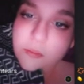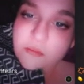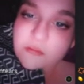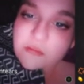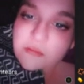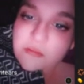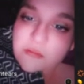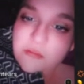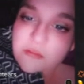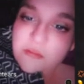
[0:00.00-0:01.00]

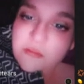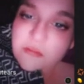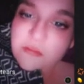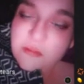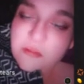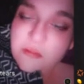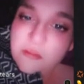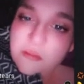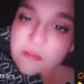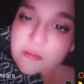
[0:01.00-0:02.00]

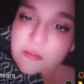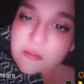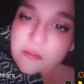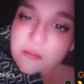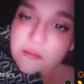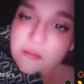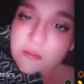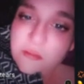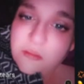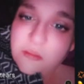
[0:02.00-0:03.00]

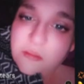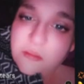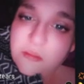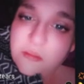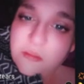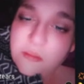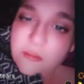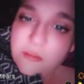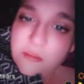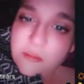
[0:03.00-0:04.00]

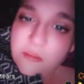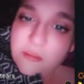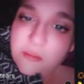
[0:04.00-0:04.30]
(silent)